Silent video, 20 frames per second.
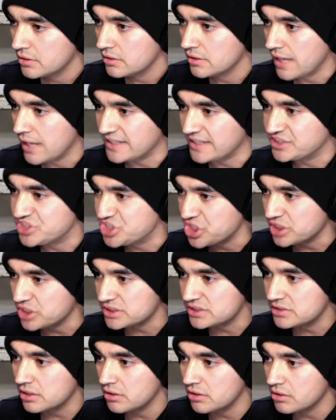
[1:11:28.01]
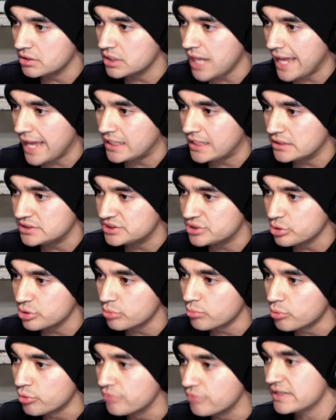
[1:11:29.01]
Like just to look like he's still
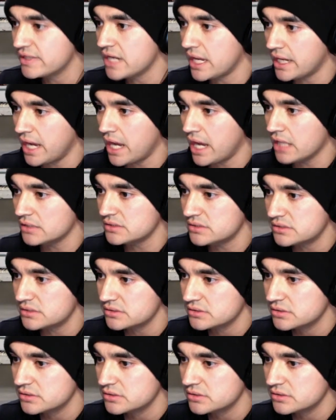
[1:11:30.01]
moving, I guess.